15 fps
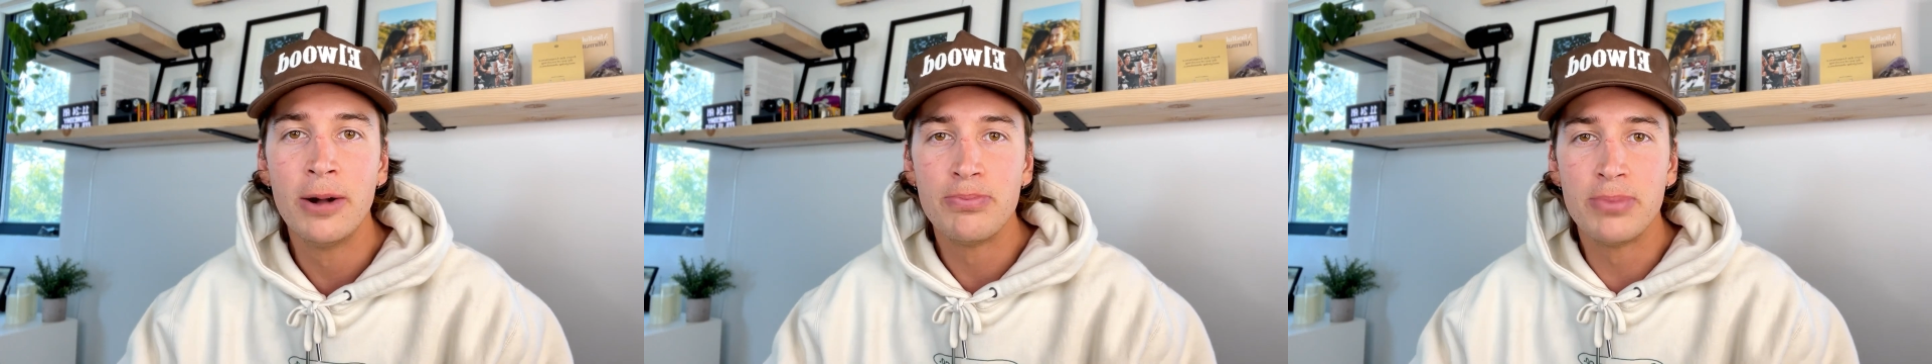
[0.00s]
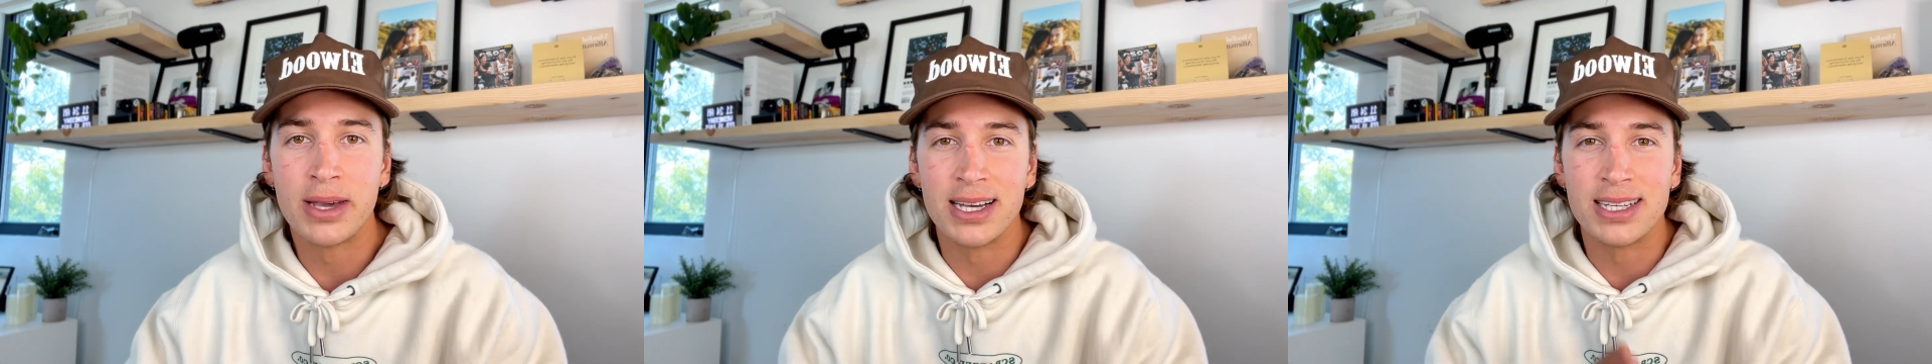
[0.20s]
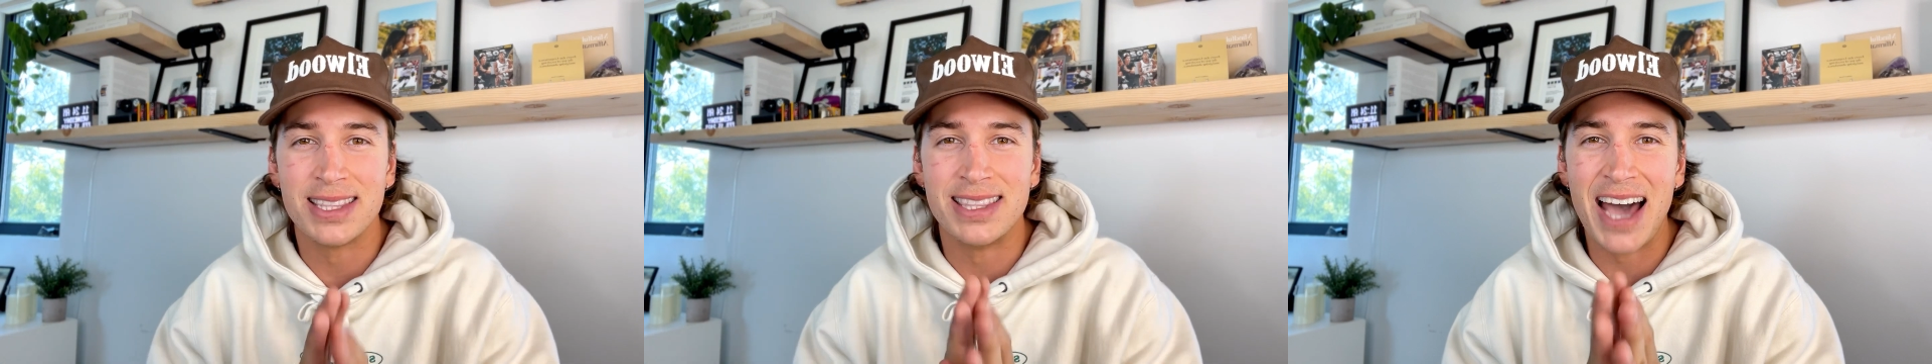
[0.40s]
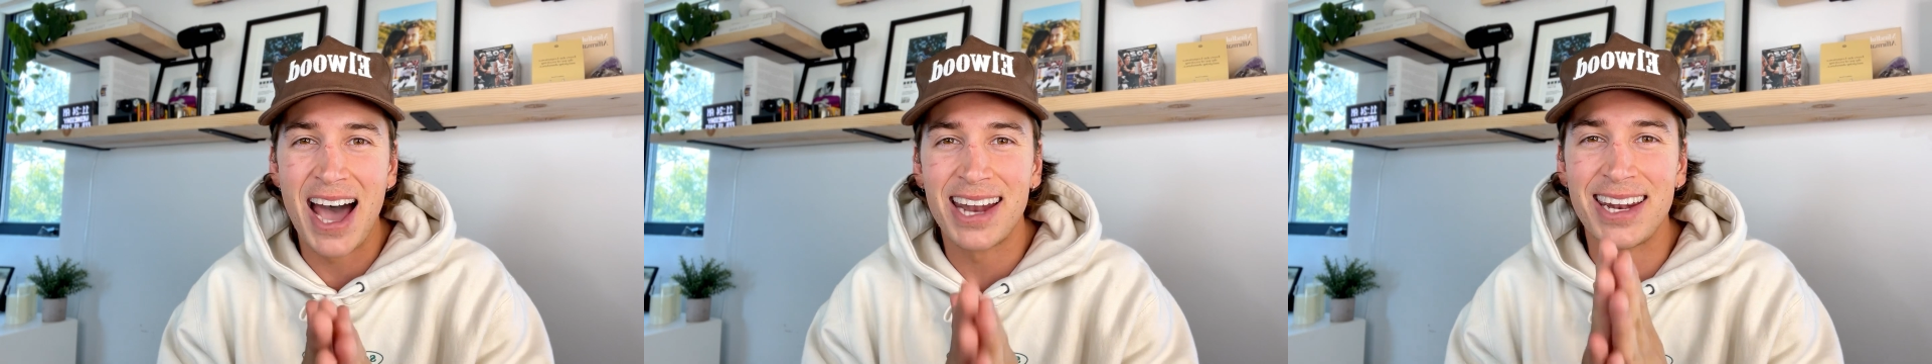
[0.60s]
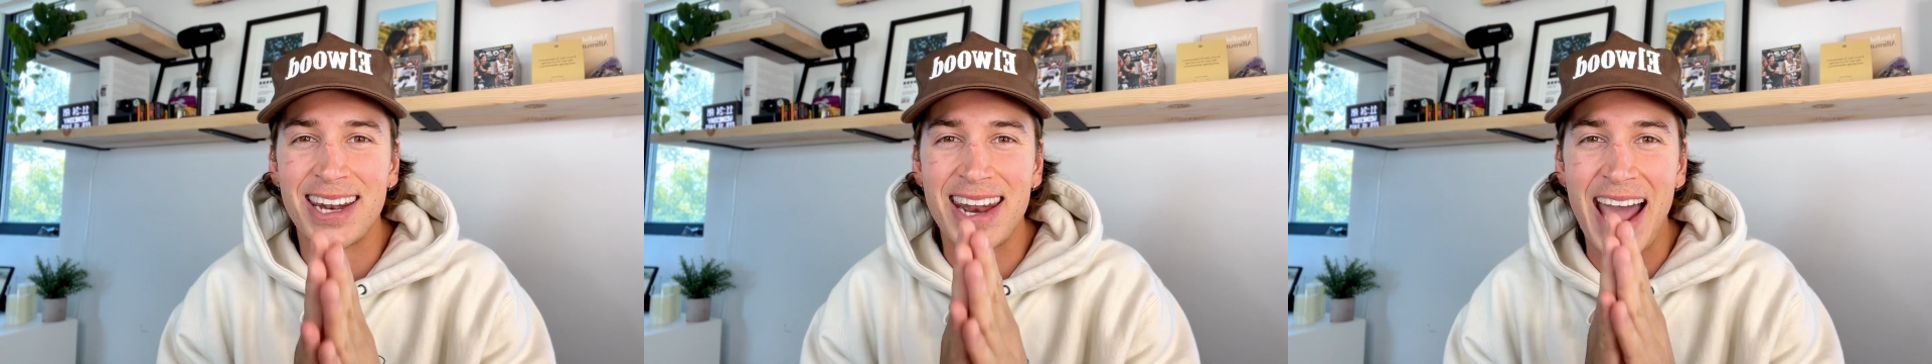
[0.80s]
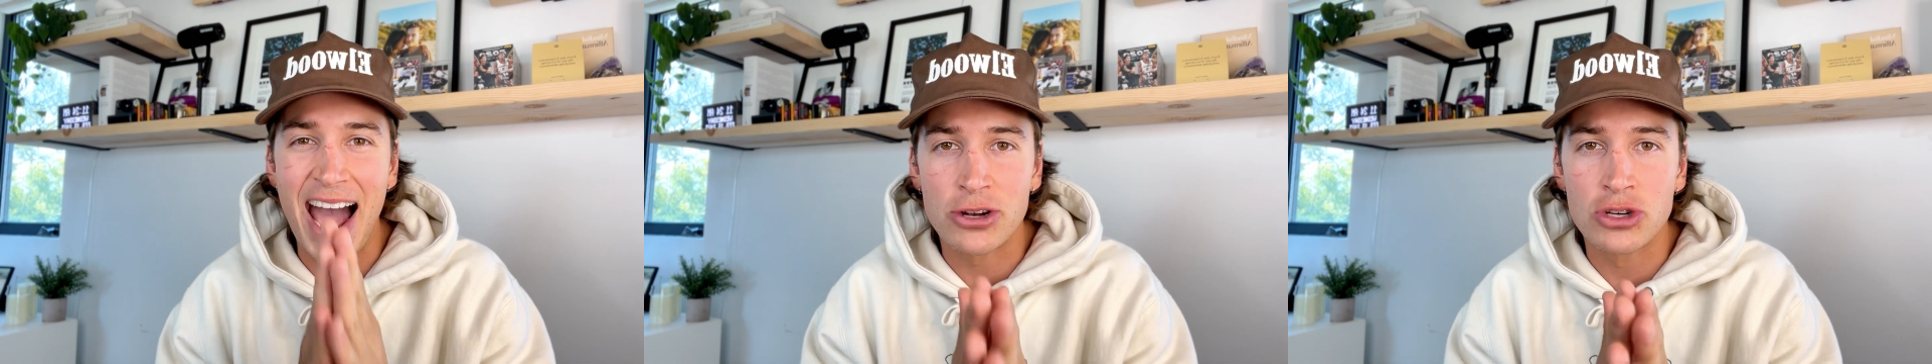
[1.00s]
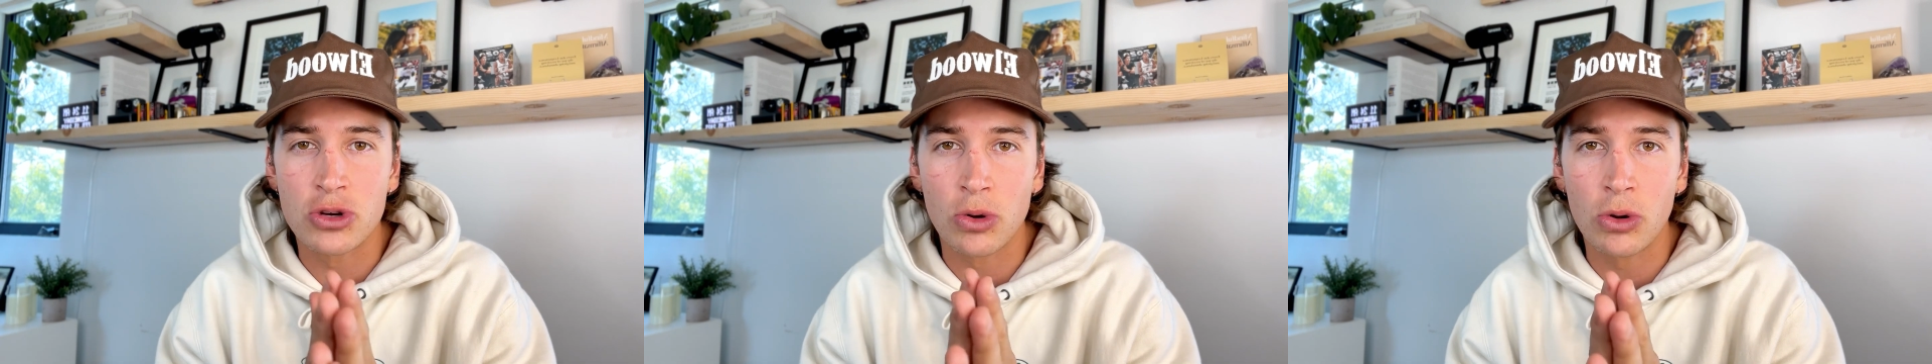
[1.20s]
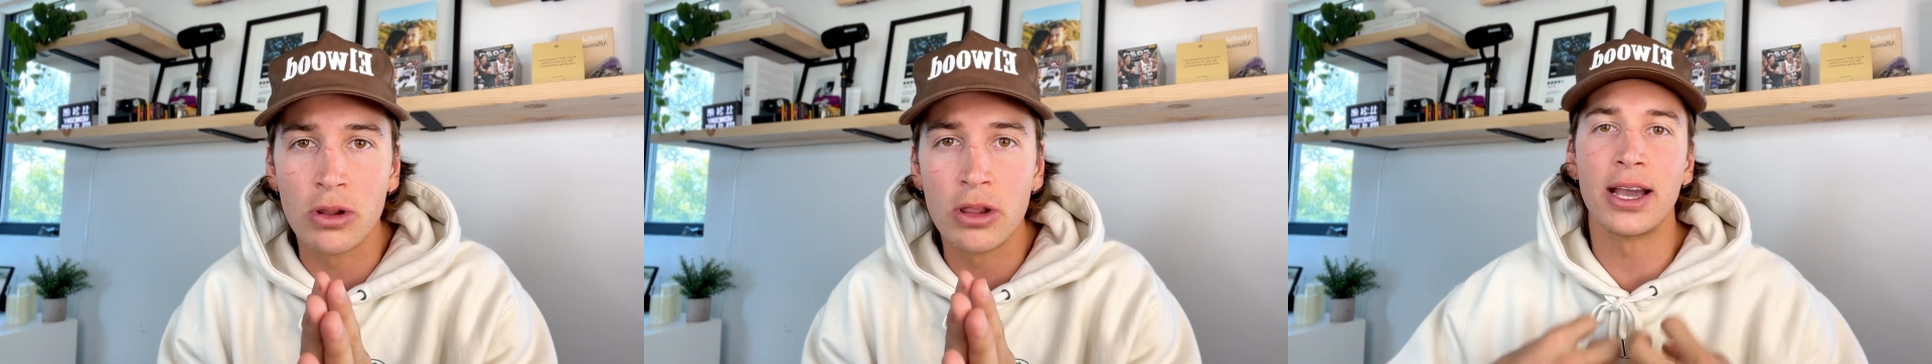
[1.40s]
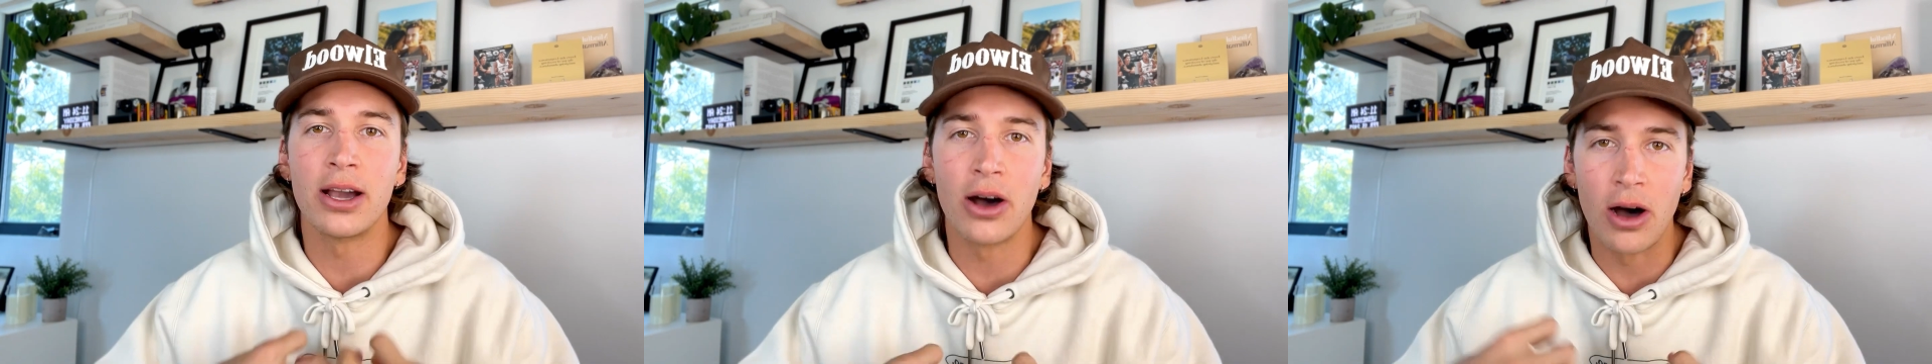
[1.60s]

because that natural,